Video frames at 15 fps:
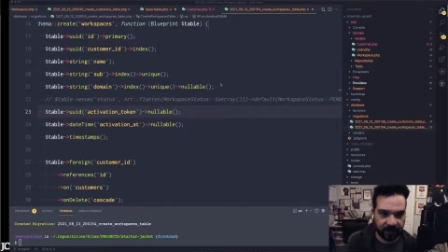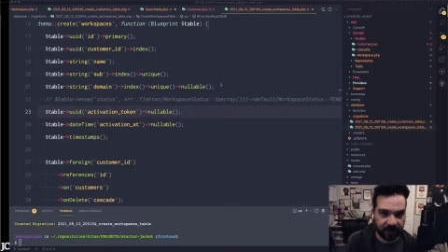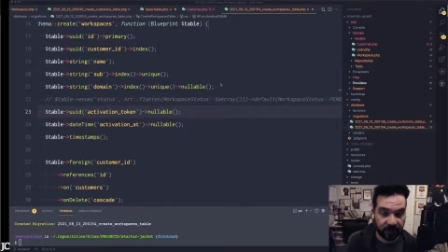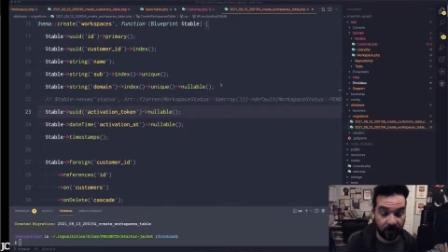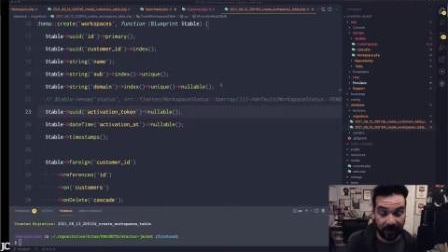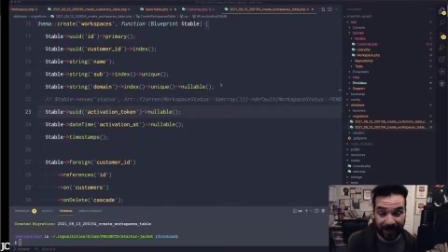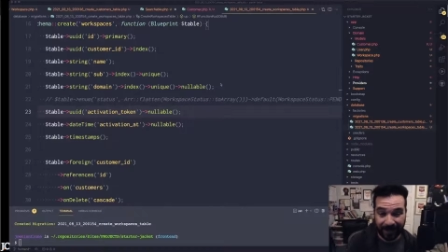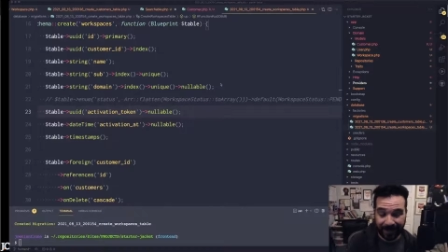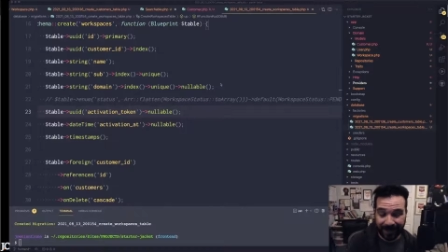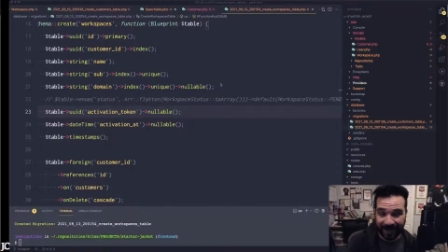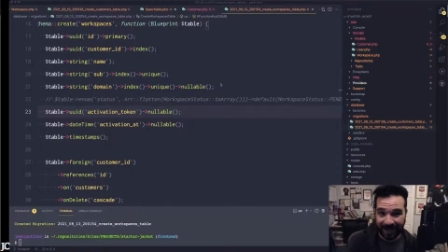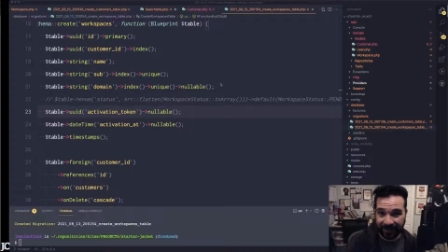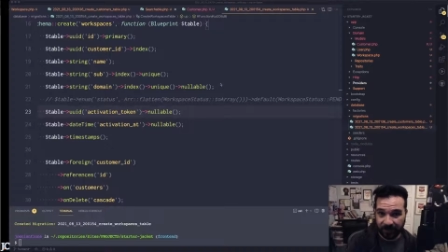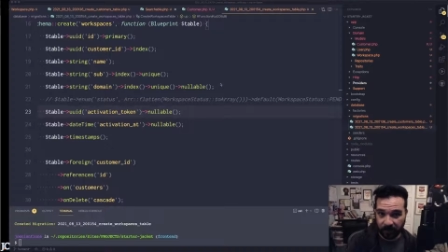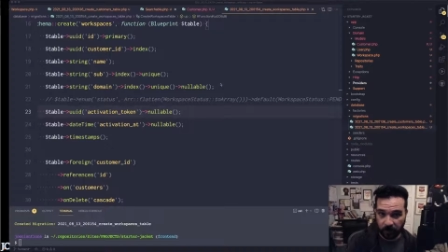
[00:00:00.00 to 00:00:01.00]
So I
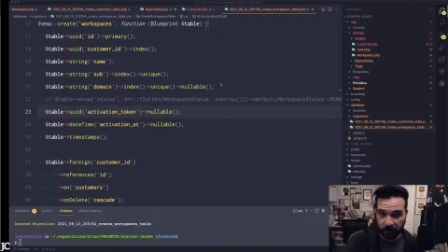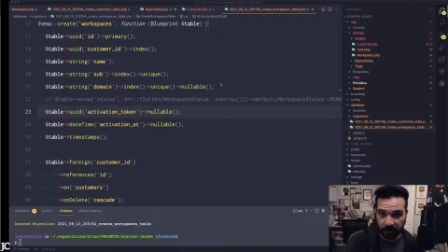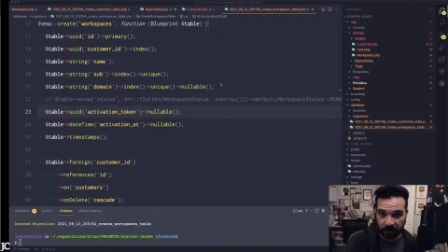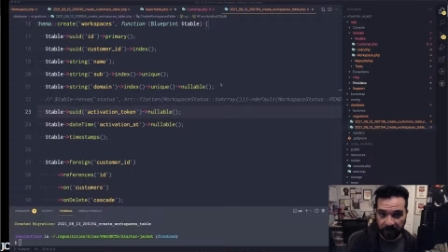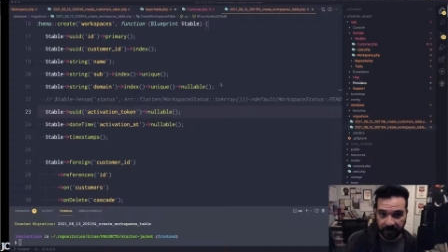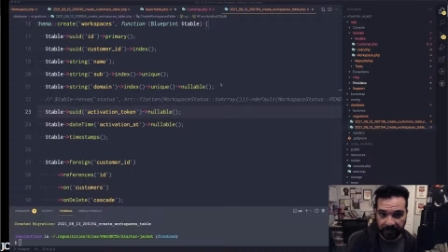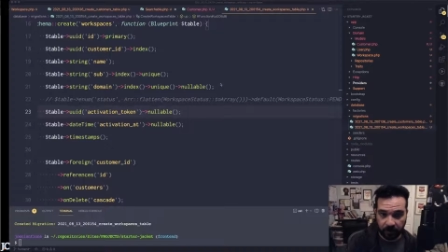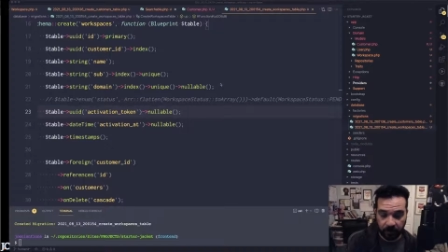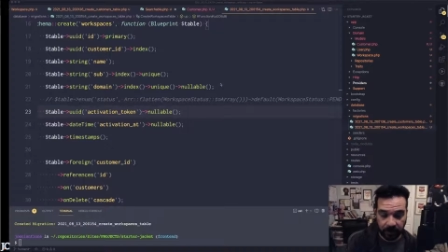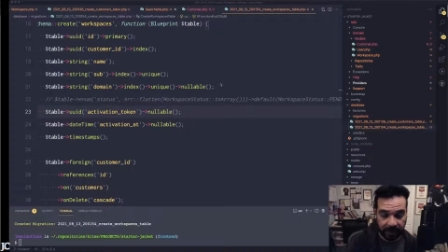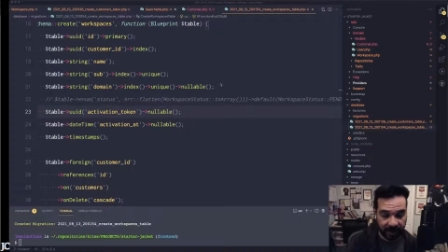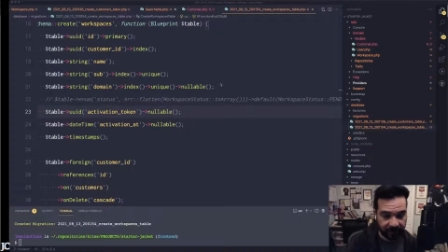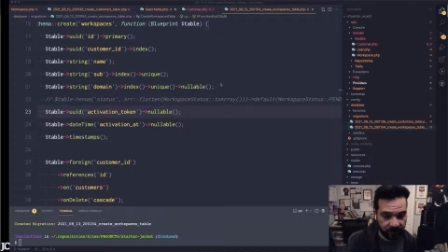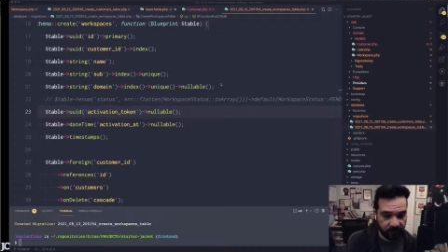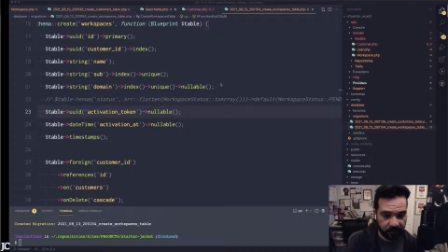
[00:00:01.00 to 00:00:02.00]
have it working now I
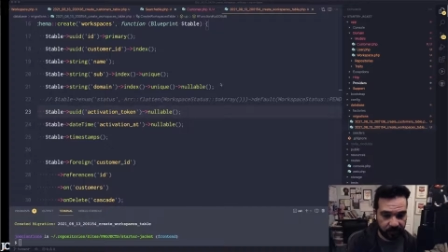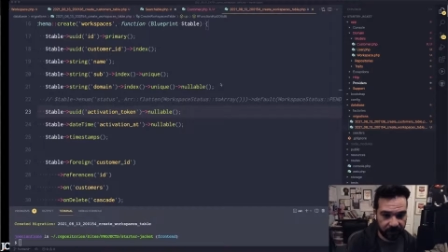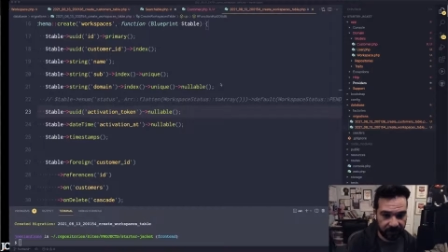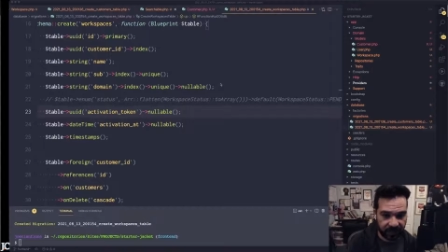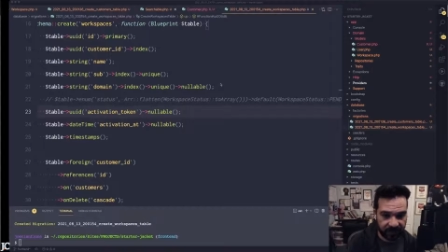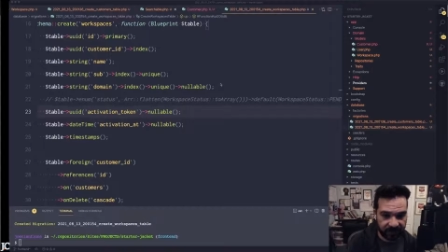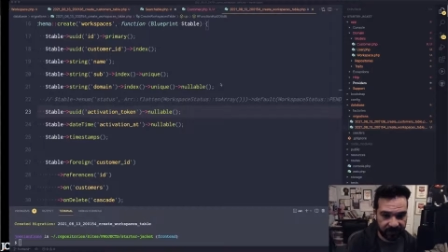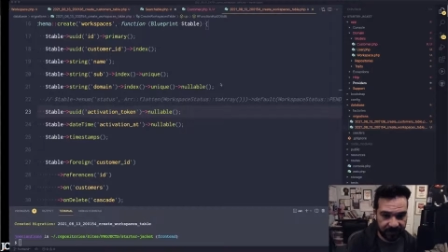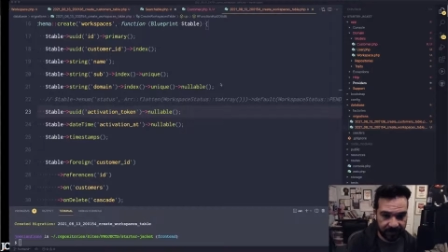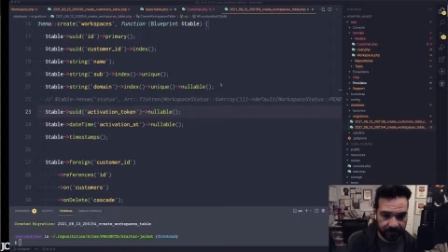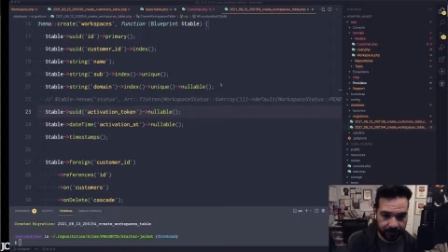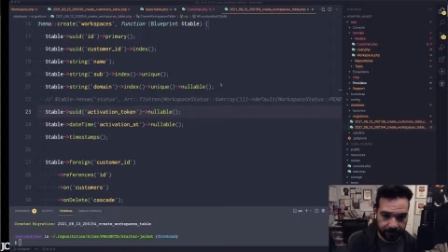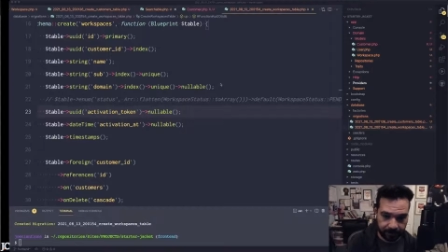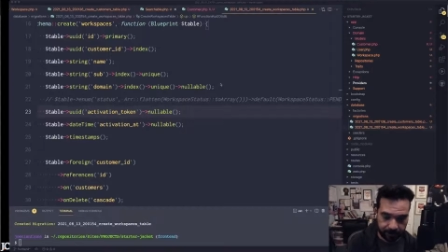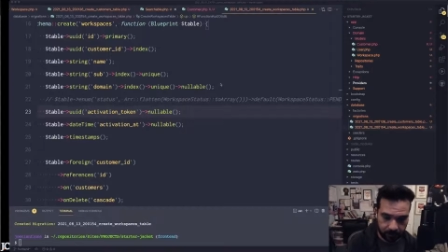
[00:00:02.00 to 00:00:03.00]
have inertia kind of set
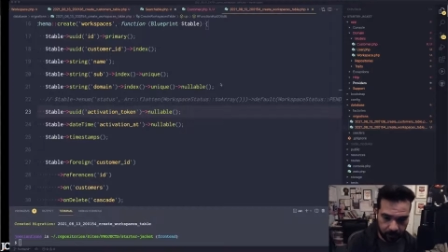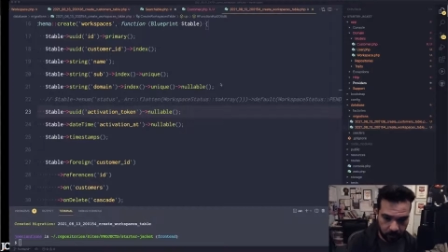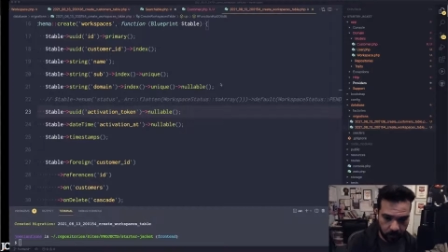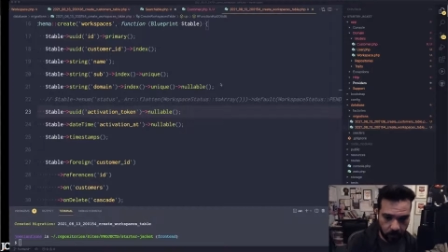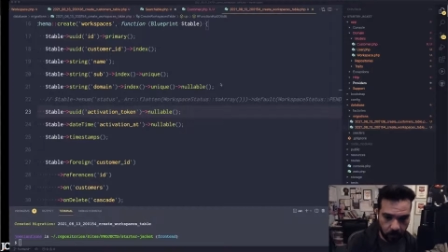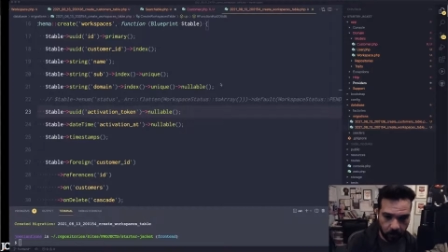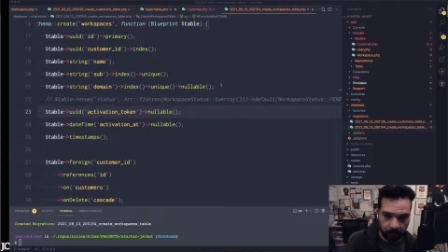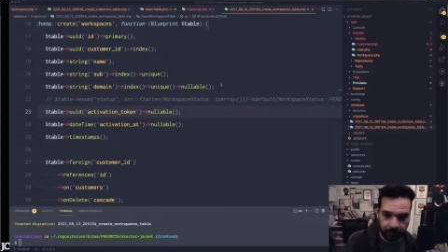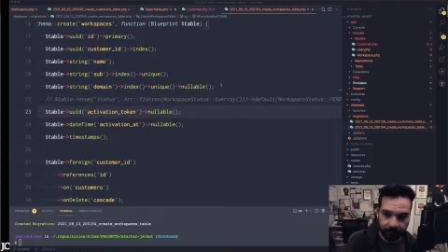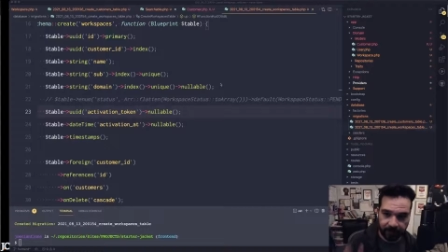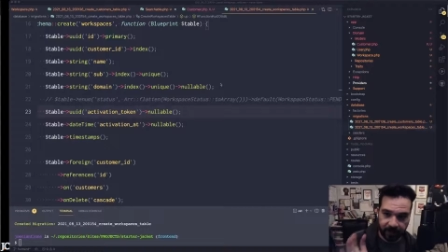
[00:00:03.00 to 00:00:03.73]
up. Cool.